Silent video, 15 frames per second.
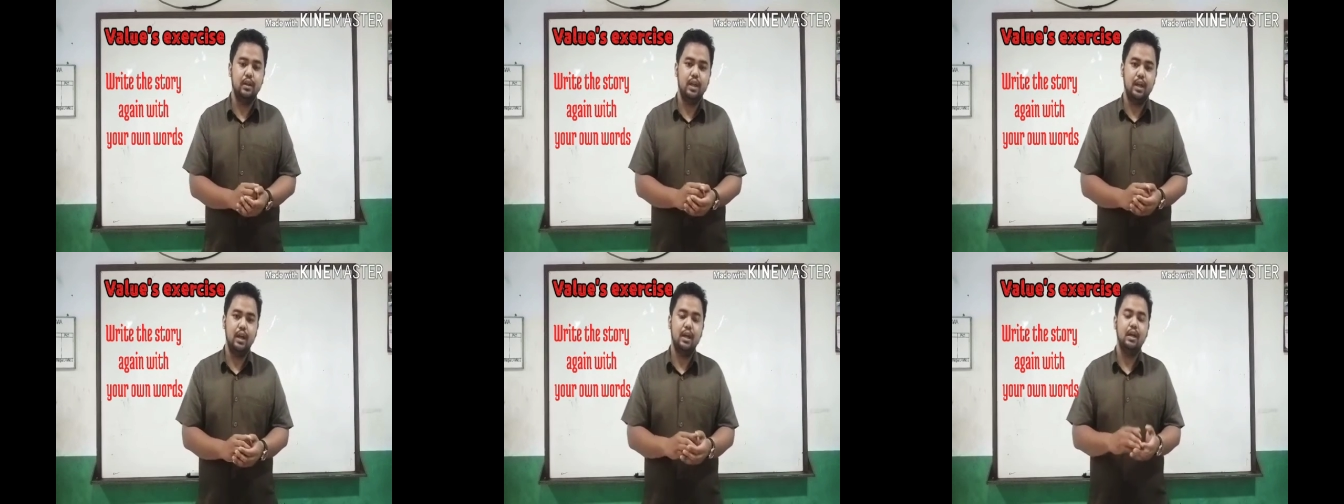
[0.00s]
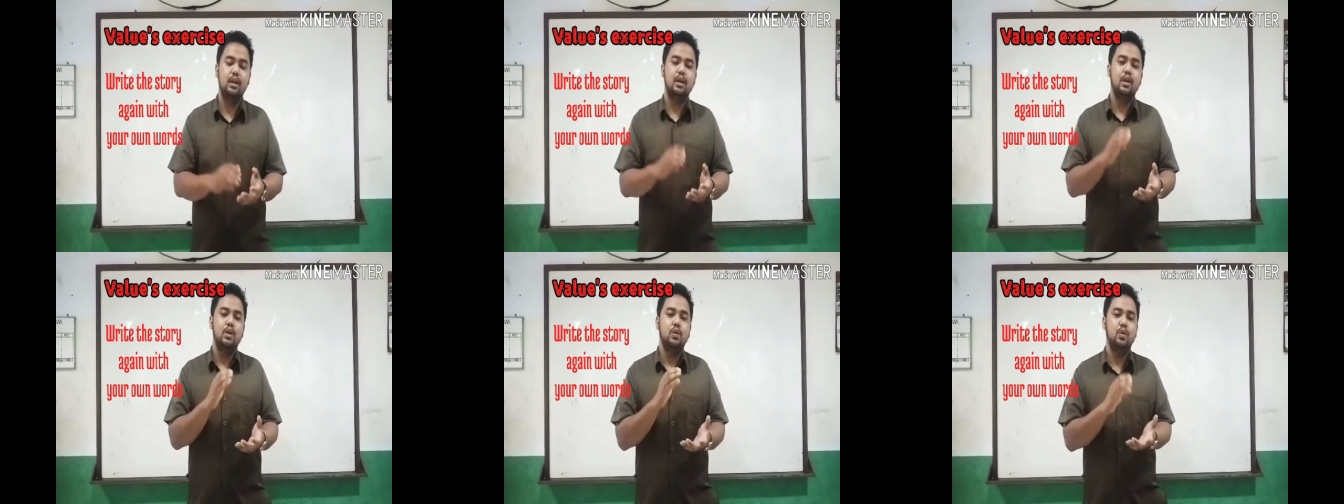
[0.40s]
Yeah,
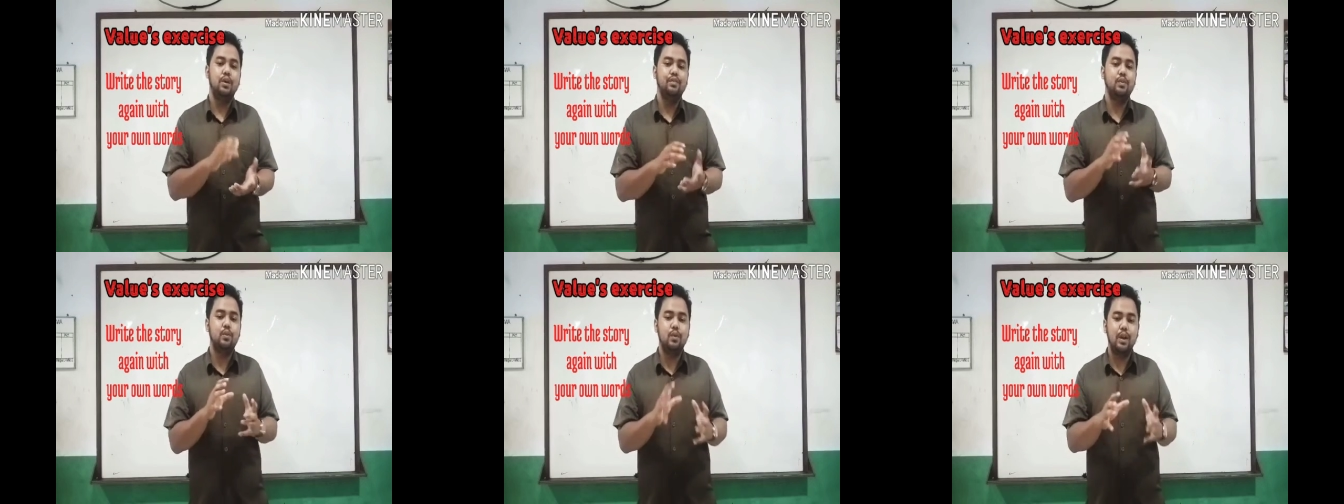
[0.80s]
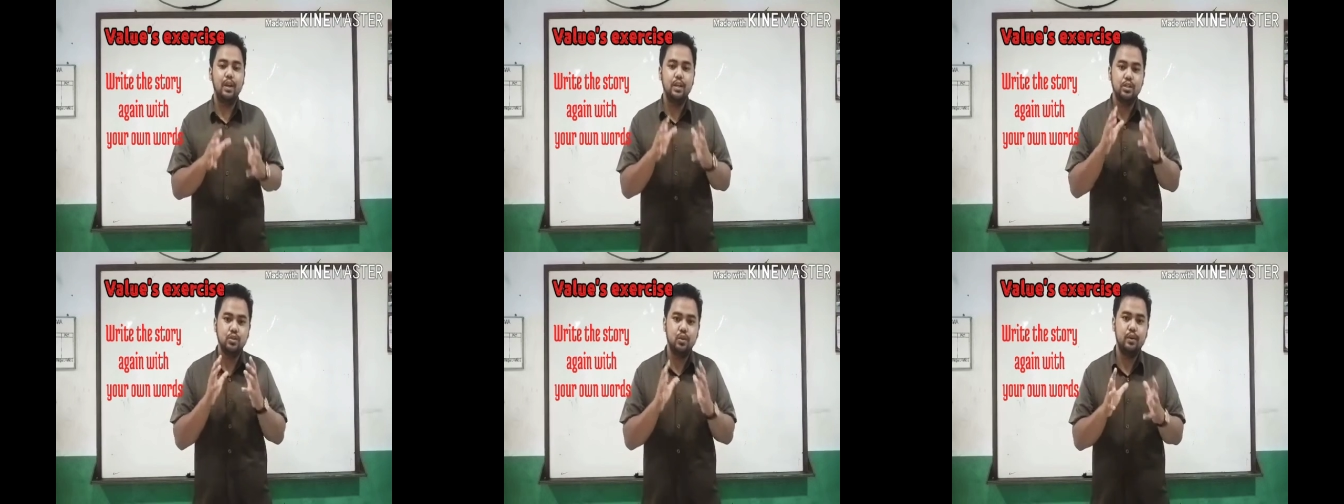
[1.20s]
you have to write
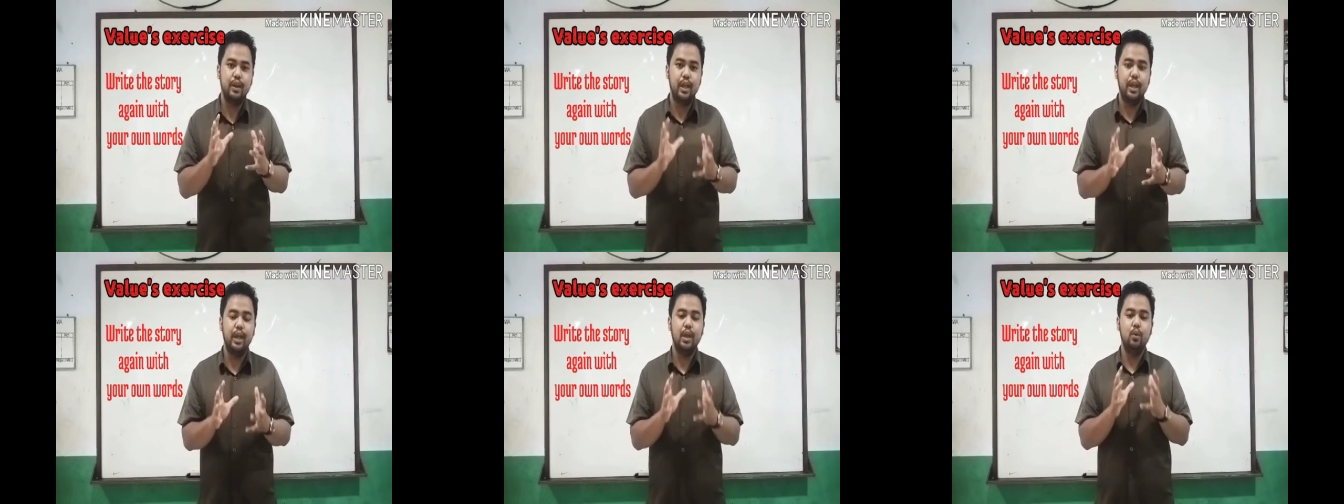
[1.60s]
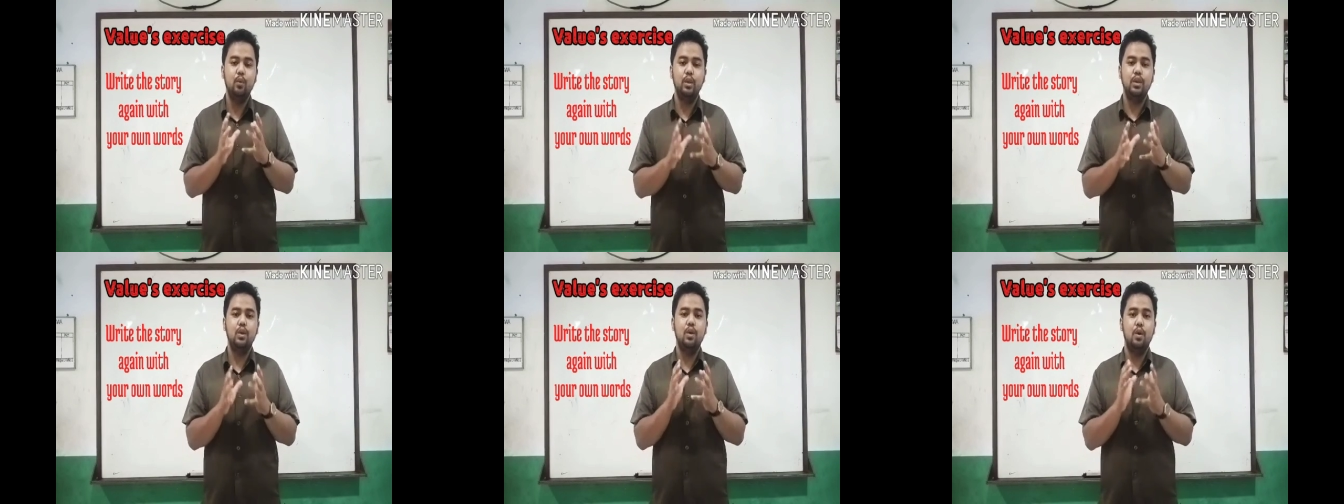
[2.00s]
the story again
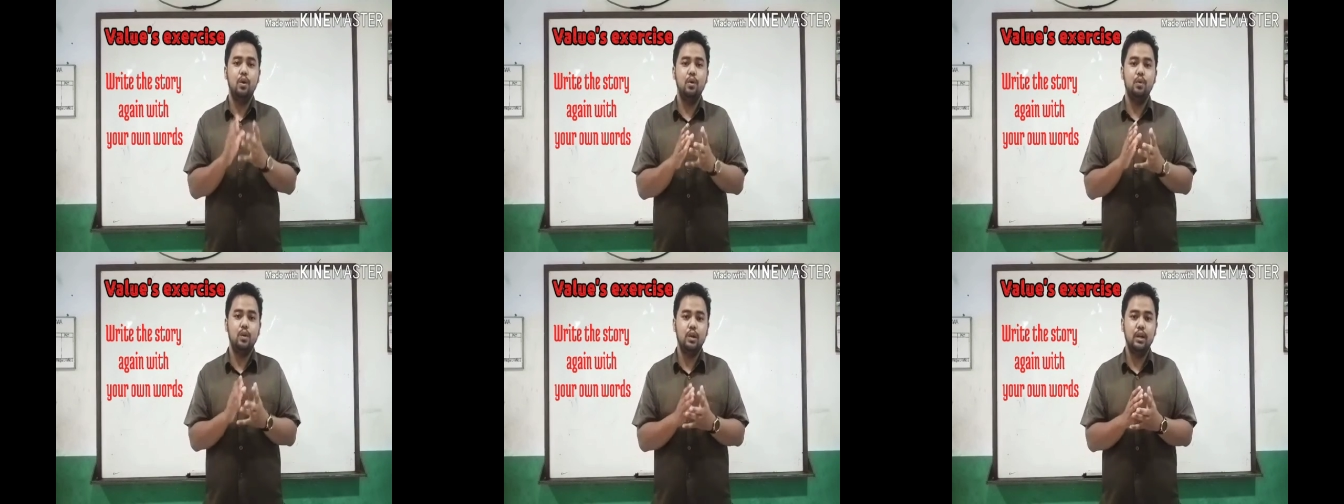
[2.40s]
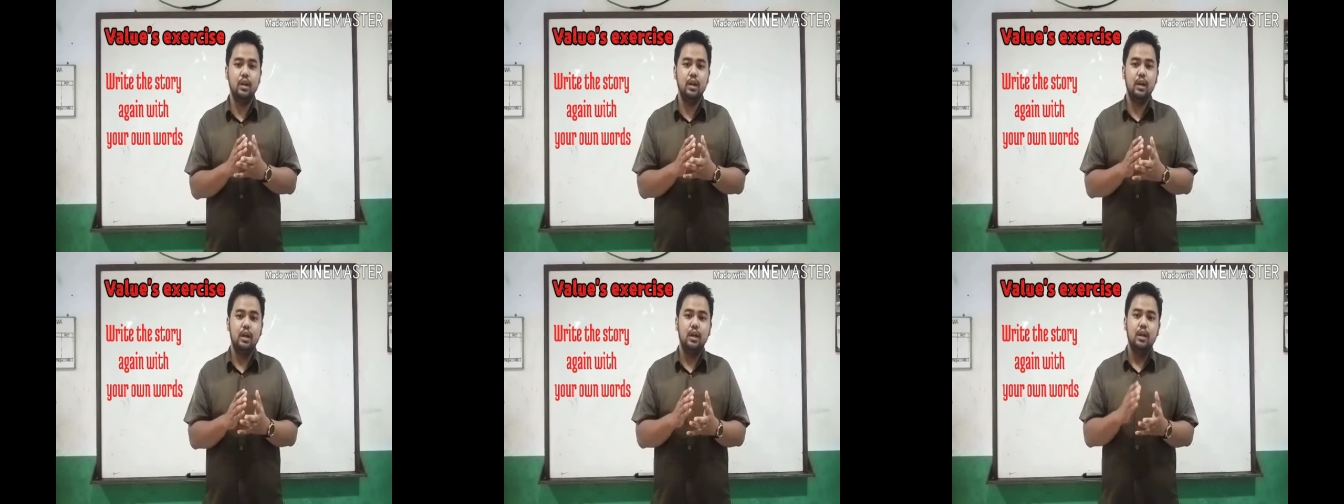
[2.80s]
with your own word